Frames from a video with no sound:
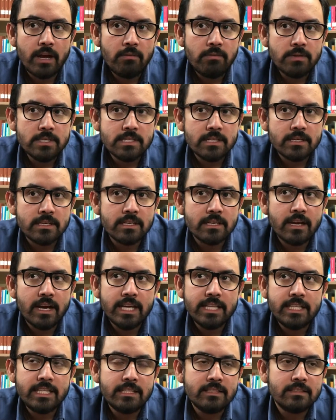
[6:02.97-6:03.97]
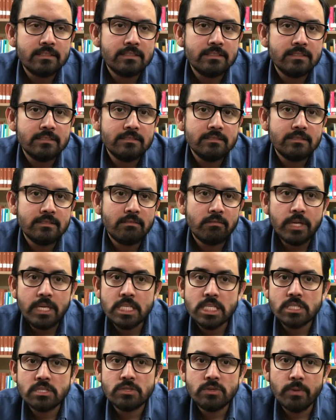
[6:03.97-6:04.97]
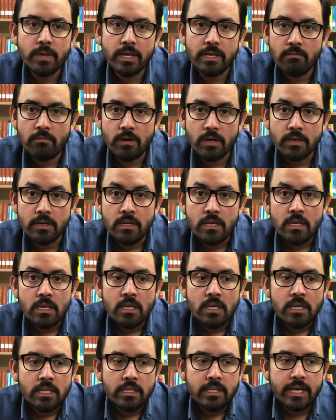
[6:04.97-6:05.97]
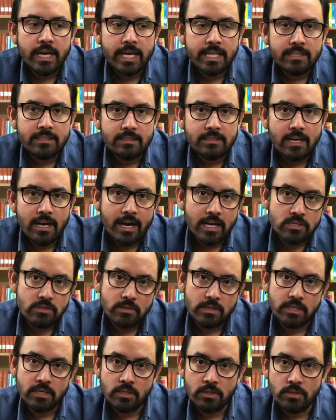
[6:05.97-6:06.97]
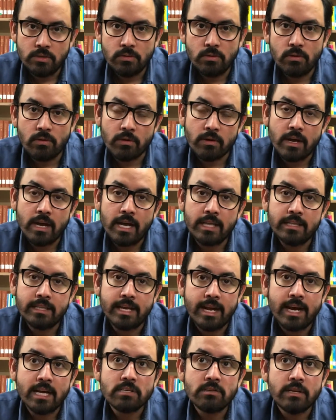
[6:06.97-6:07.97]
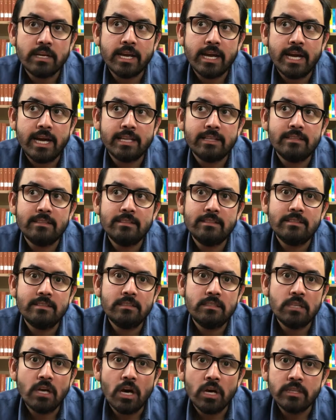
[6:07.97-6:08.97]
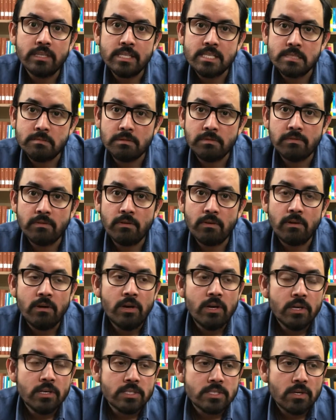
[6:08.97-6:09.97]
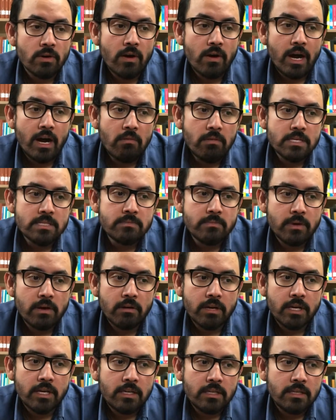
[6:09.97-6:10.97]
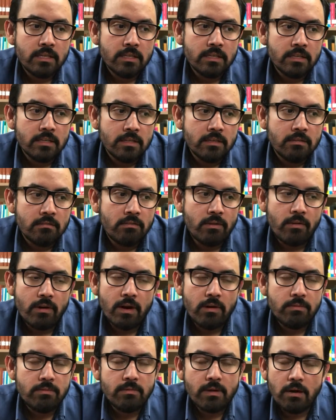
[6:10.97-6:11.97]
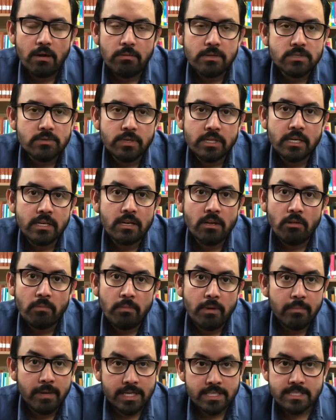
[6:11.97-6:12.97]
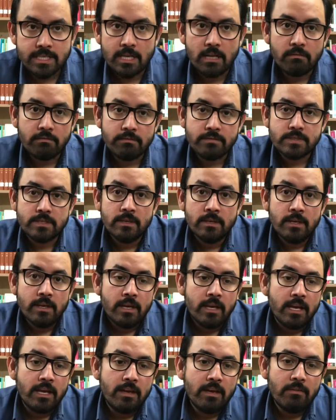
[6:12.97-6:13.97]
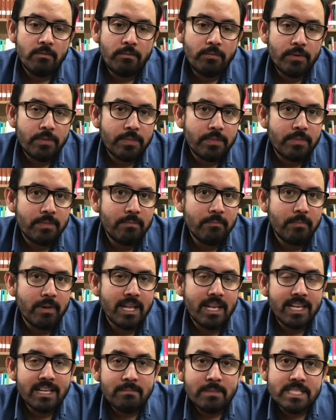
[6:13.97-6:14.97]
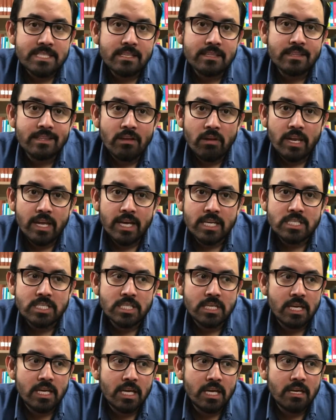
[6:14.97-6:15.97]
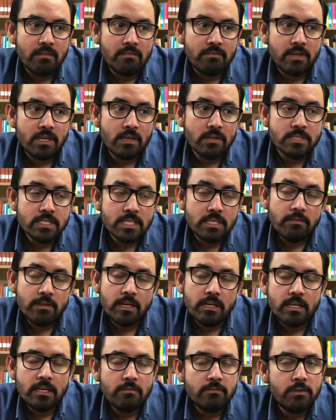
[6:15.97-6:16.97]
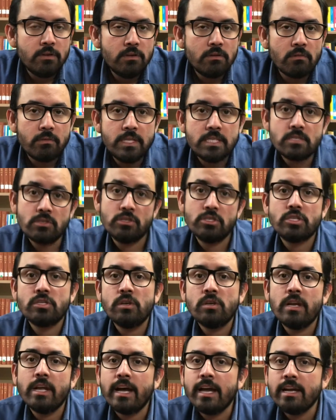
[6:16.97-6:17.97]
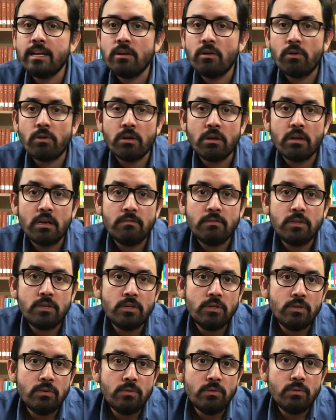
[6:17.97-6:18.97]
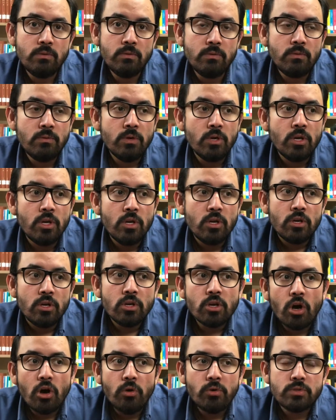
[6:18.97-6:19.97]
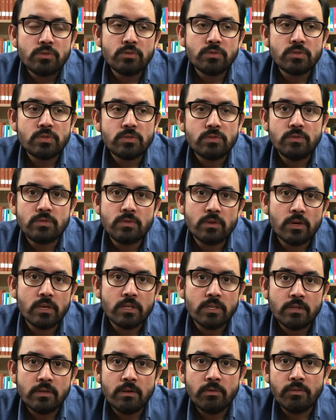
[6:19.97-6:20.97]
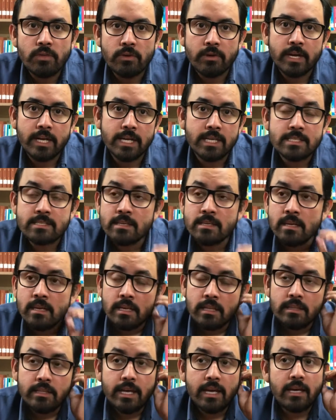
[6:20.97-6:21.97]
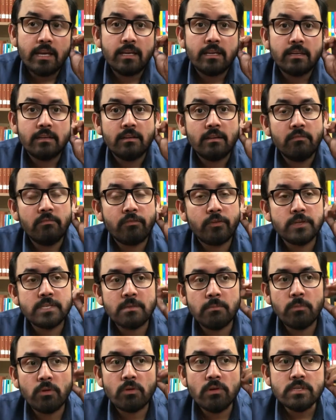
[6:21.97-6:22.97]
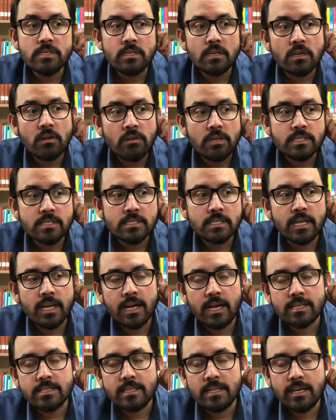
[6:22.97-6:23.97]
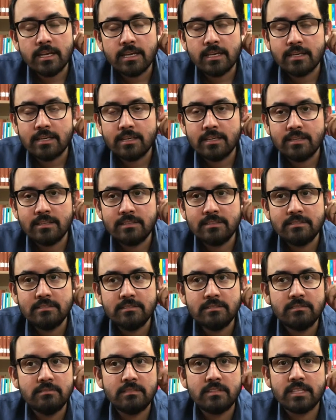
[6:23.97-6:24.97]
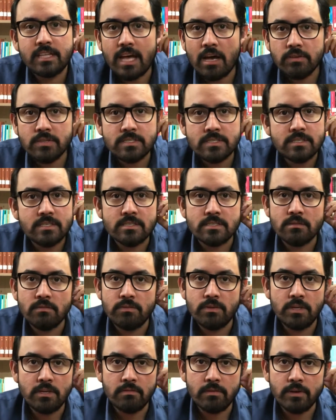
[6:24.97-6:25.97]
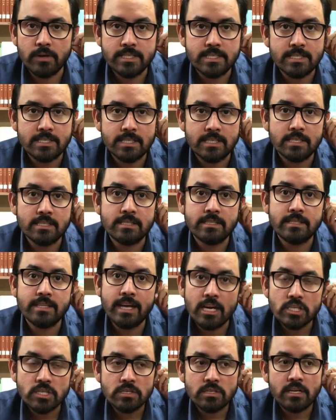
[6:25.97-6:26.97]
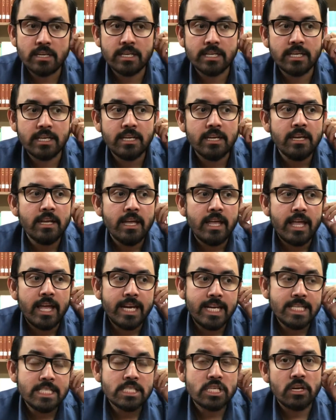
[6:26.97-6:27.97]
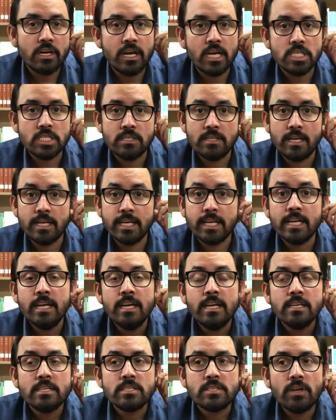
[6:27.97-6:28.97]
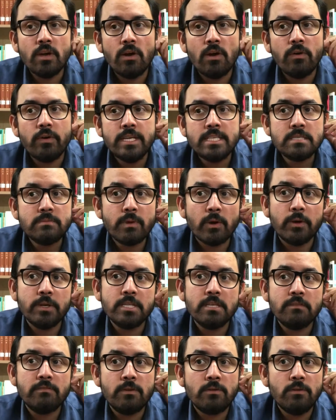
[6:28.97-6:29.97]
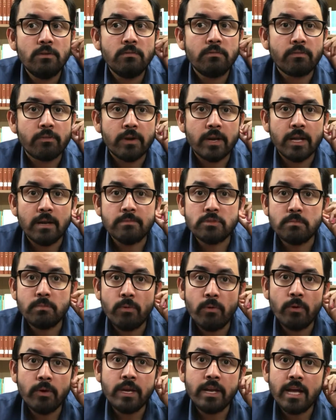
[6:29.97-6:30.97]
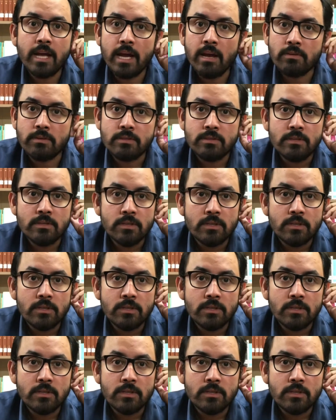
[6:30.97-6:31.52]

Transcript: I was like, I didn't reach to anyone that actually knew or that actually had done this before. So I was very well, I was doing it all by myself, with my limited knowledge, because even if you research online or if you go to certain authorities, they, for example, Conacyt has like thousands of universities nationally and internationally. So it's very difficult for them to point out